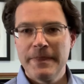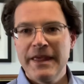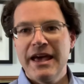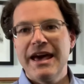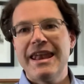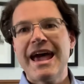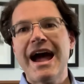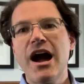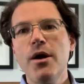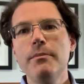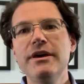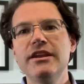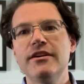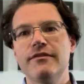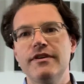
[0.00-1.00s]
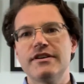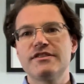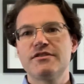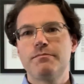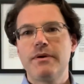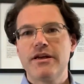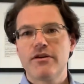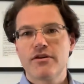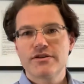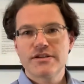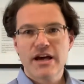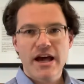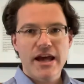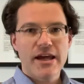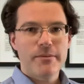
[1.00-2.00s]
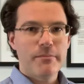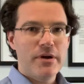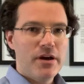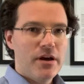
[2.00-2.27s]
And how many of us spend our time